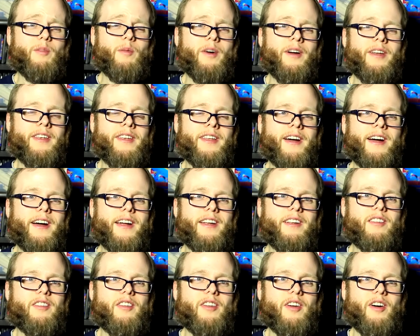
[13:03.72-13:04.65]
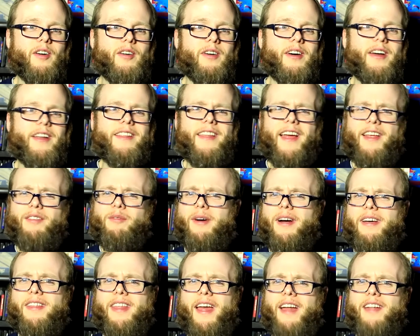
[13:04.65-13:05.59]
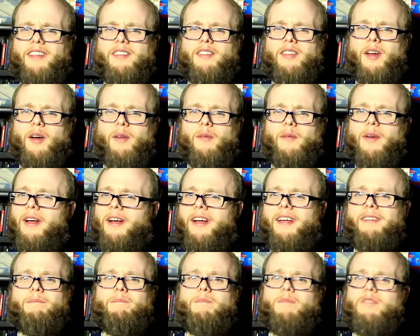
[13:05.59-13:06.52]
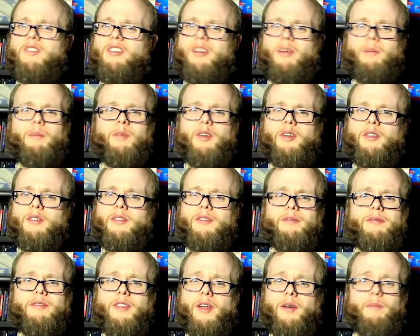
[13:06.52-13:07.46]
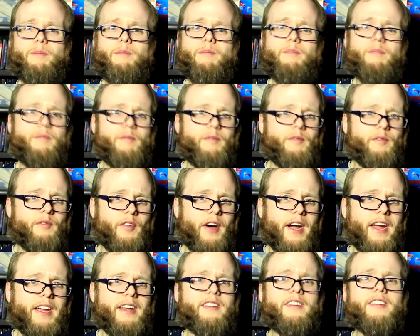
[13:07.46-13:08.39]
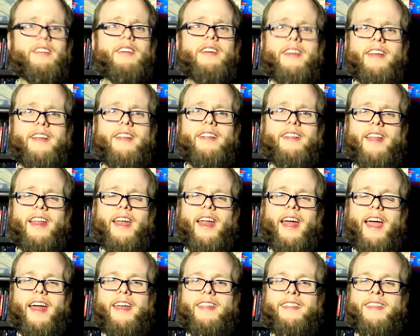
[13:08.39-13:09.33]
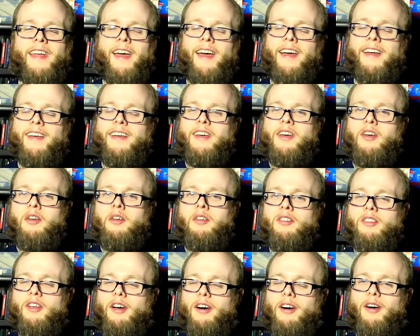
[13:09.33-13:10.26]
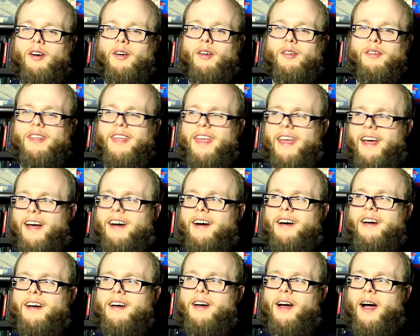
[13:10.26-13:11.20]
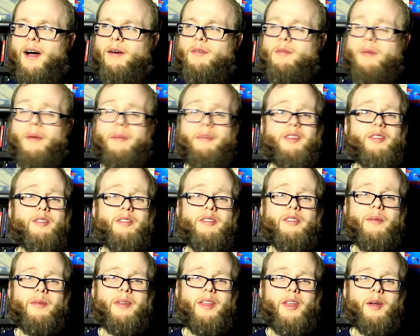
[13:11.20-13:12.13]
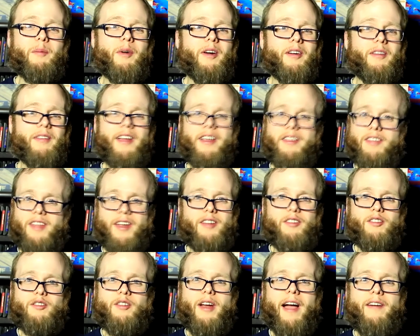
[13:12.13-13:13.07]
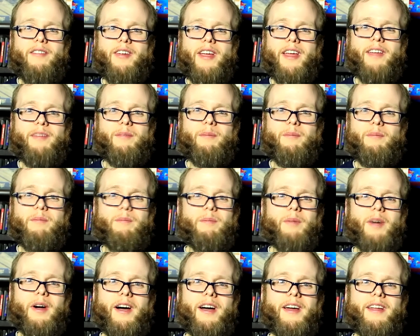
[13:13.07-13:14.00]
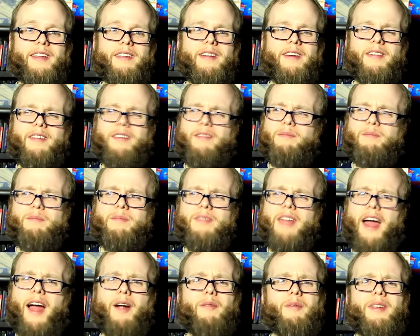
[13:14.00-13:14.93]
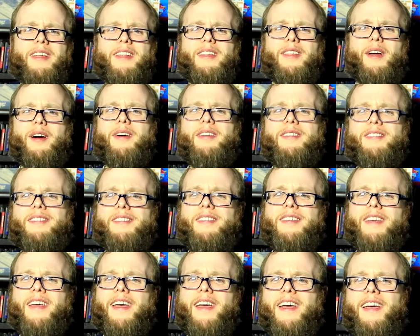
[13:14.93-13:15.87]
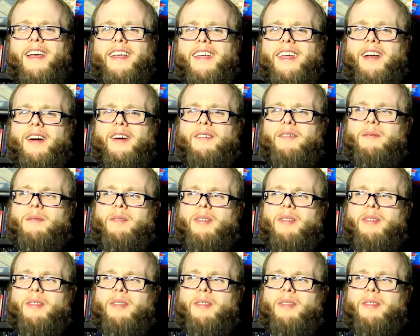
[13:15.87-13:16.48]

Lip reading: and whatnot. So that's why that's, you know, very simple, the fight that I had in that. So yeah, I would maybe do something a little more, like I said, extravagant, but not really though, because you know,